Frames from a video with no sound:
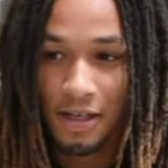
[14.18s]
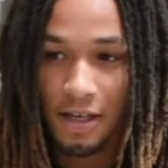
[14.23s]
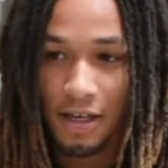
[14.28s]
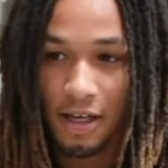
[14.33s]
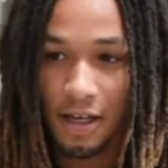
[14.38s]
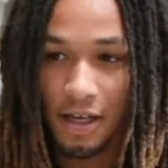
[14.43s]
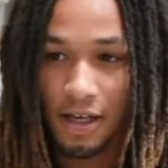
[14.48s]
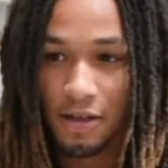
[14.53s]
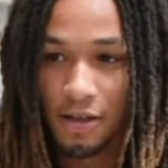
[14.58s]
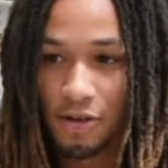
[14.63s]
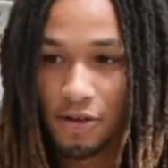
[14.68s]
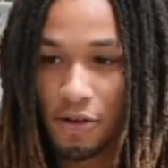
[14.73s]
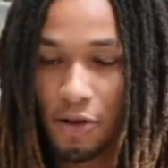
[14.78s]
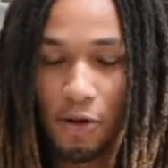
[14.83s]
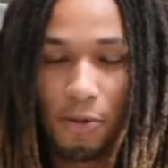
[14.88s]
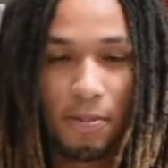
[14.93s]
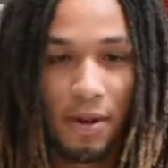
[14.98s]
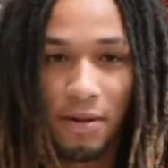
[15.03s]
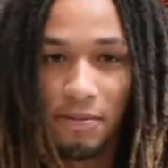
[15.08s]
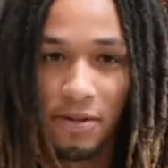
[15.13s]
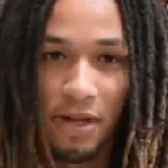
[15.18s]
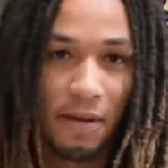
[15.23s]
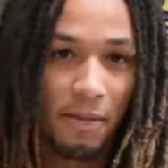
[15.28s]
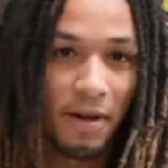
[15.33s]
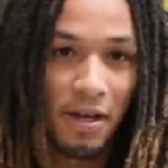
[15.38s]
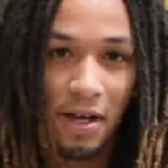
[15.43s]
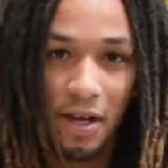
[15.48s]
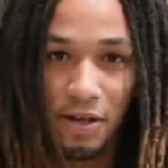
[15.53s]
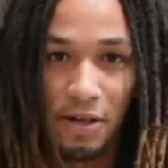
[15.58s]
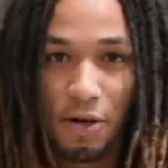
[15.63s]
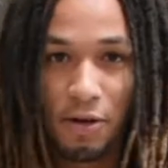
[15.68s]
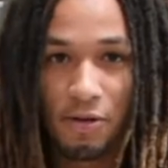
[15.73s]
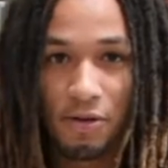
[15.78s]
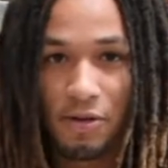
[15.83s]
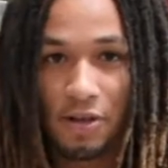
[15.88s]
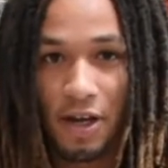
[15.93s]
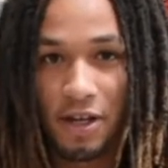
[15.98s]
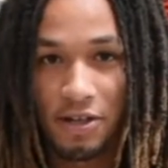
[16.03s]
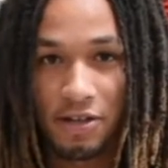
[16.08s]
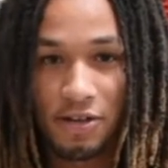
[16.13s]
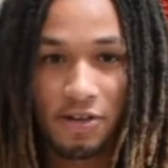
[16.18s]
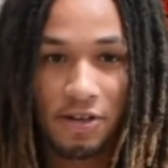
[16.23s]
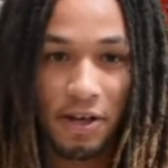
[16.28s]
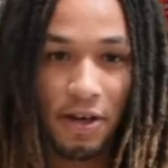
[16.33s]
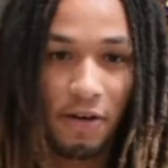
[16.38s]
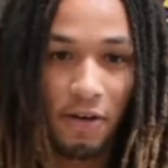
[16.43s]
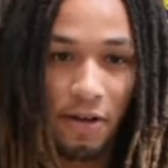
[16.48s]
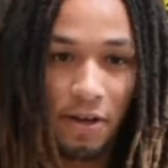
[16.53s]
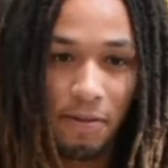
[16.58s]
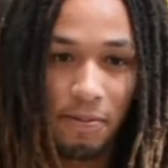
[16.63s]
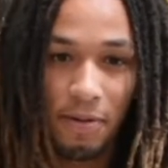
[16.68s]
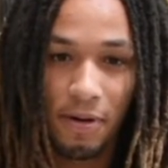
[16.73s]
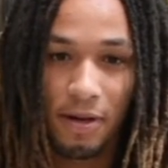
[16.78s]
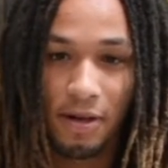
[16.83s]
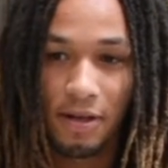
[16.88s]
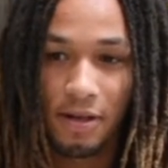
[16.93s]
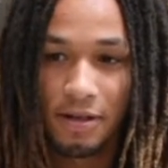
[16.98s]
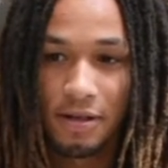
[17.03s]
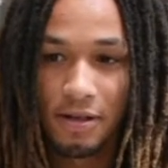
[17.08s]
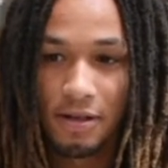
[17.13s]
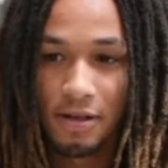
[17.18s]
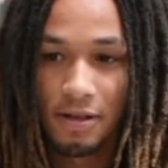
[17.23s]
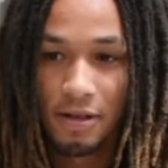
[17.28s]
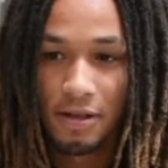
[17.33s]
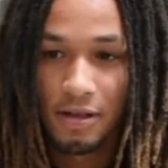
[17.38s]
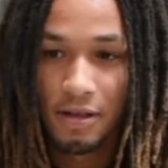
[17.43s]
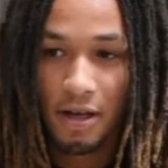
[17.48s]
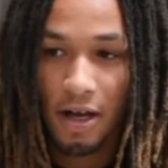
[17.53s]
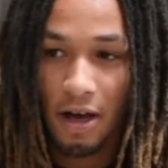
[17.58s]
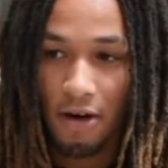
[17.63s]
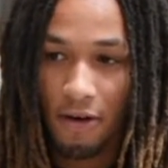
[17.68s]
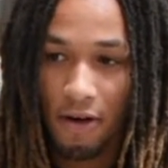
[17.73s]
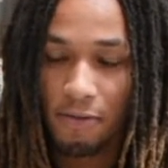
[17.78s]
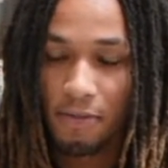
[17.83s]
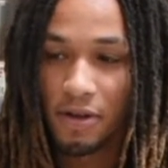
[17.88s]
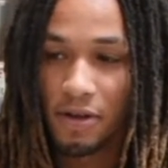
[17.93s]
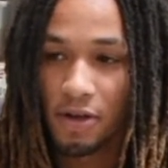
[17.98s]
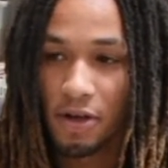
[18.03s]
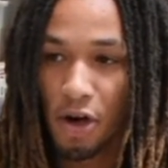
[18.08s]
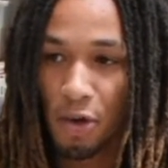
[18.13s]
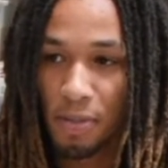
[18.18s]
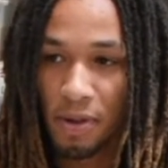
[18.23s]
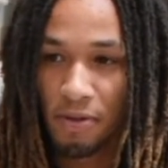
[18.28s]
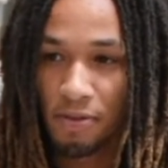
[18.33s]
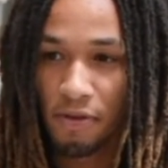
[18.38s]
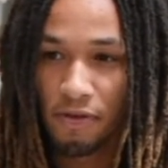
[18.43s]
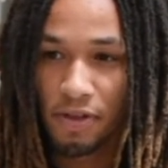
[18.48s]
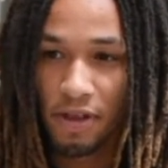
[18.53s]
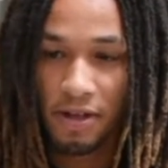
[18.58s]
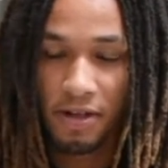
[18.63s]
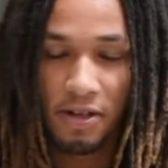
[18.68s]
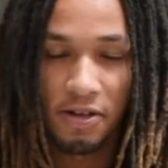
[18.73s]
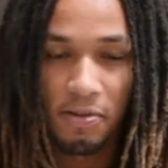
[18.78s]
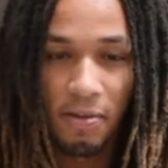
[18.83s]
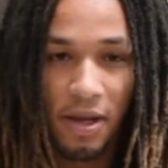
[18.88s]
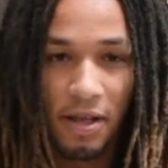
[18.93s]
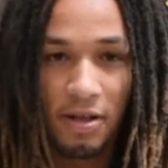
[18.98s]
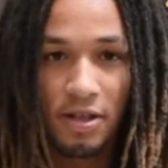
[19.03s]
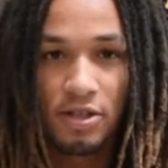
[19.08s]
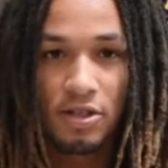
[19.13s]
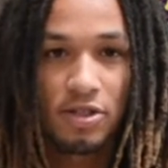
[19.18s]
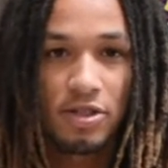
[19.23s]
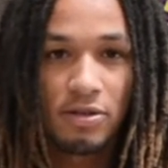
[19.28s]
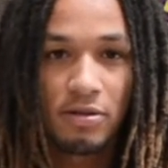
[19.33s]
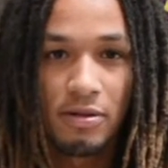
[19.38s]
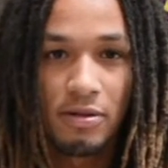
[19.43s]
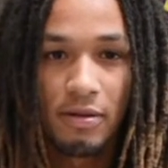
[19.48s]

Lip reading: And this whole pandemic, I know is kind of scary, but how I've been coping with it is mainly just